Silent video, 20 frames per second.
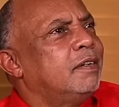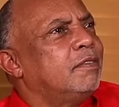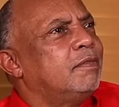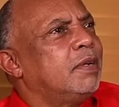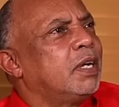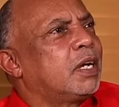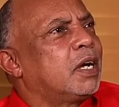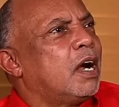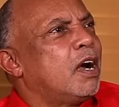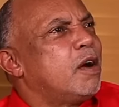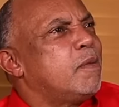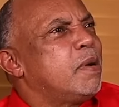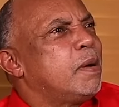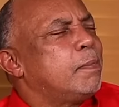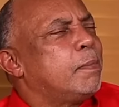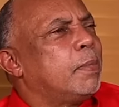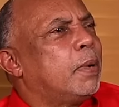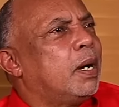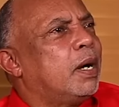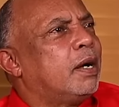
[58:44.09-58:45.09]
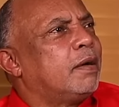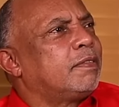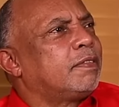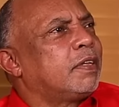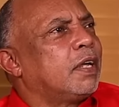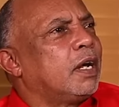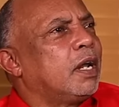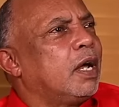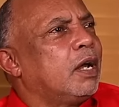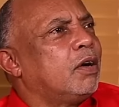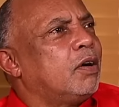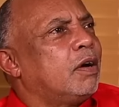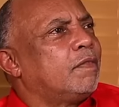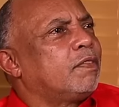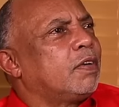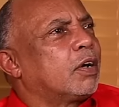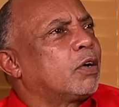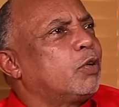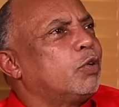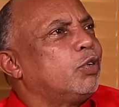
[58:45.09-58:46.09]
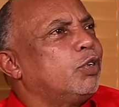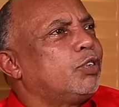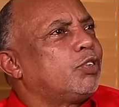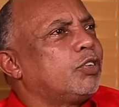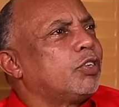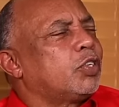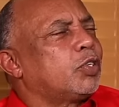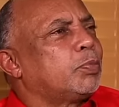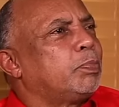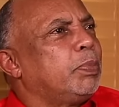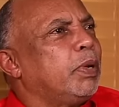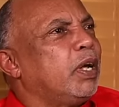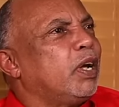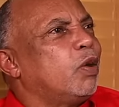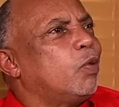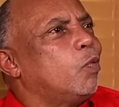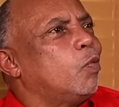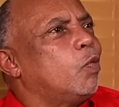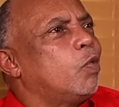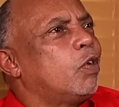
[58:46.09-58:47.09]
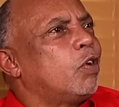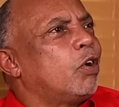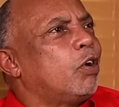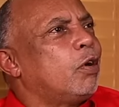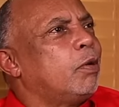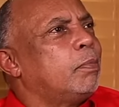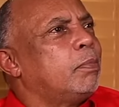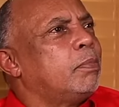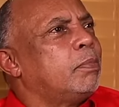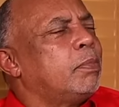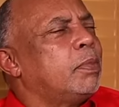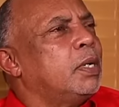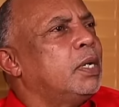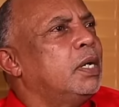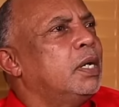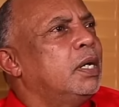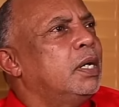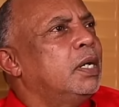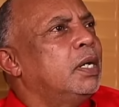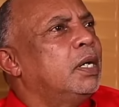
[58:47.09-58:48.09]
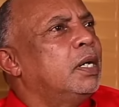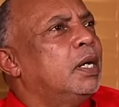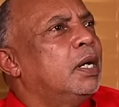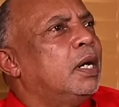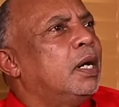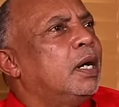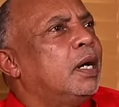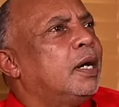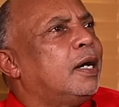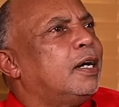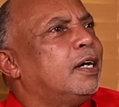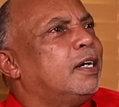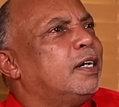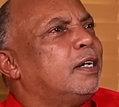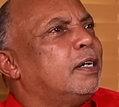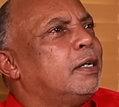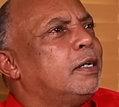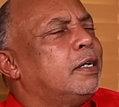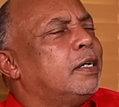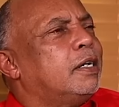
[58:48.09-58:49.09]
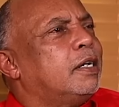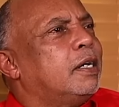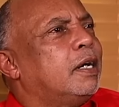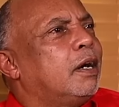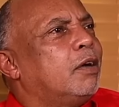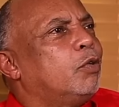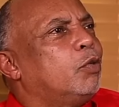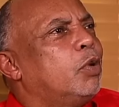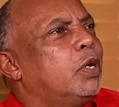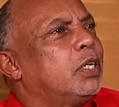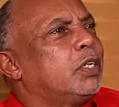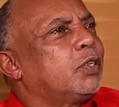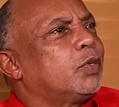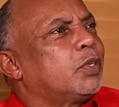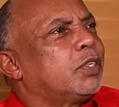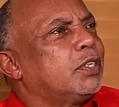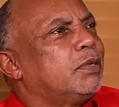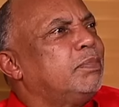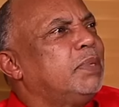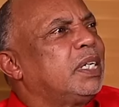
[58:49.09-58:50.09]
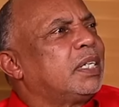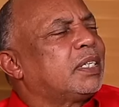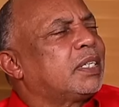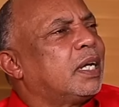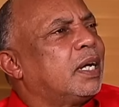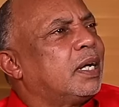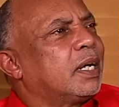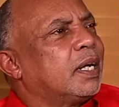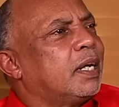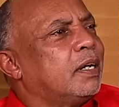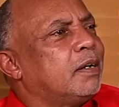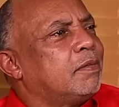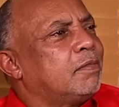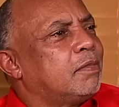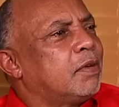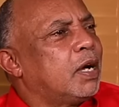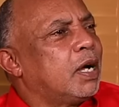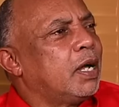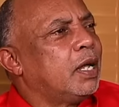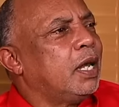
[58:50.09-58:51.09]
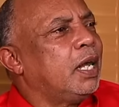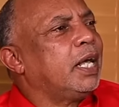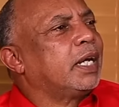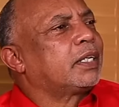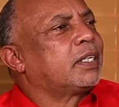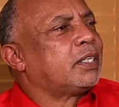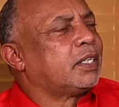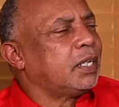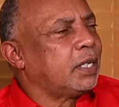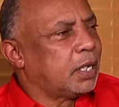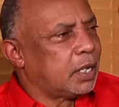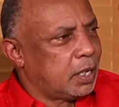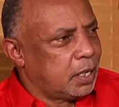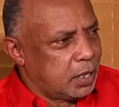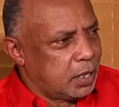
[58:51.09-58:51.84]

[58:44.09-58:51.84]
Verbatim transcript: we can't remember after that, after Country Spring, Worm, who else was the mixer again? Why, Lexi.